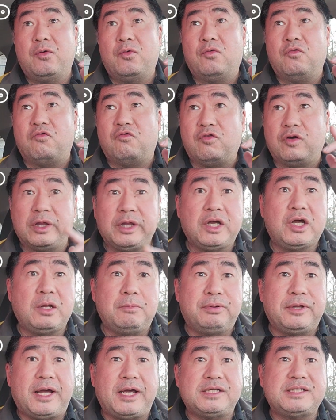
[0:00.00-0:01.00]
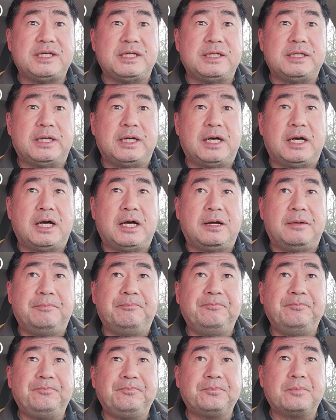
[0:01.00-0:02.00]
Really good place in
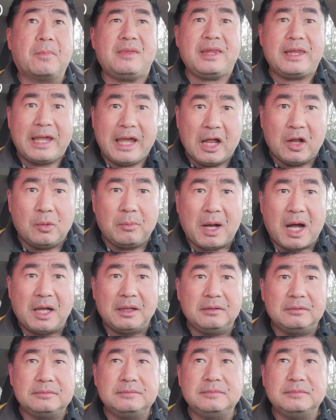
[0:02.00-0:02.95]
Elmont.